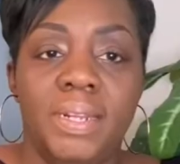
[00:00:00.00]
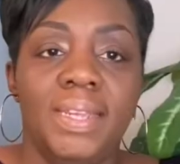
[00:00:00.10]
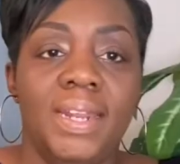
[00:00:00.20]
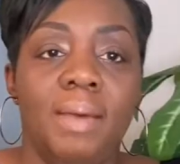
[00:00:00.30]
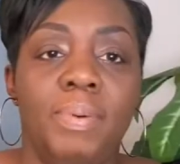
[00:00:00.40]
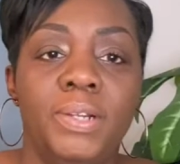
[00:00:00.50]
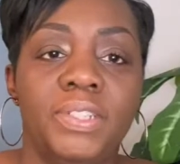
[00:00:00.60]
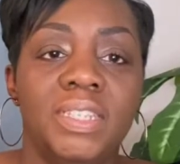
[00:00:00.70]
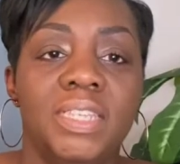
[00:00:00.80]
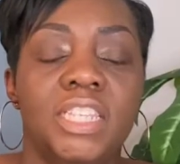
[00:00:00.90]
again, I
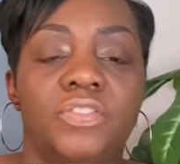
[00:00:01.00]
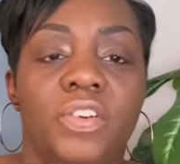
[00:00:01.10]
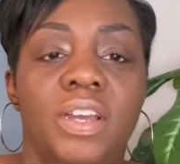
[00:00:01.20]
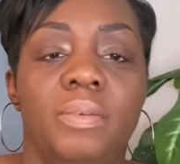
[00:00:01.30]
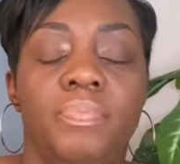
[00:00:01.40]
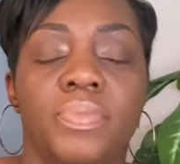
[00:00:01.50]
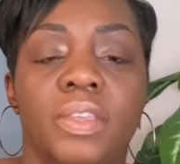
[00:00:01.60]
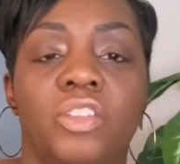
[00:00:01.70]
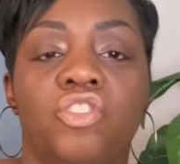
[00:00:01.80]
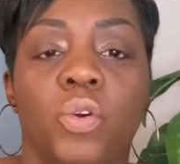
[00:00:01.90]
purchased this from
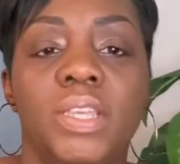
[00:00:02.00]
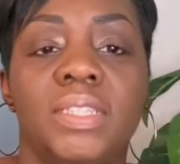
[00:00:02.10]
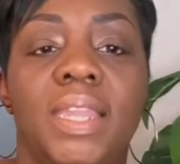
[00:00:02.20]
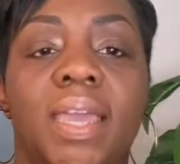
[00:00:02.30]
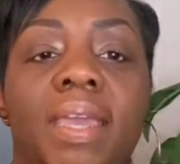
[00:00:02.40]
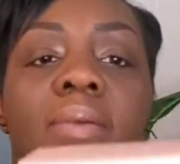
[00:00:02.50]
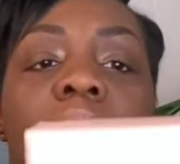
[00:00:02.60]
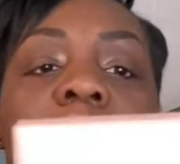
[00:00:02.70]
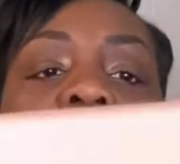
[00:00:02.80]
Joyce Name,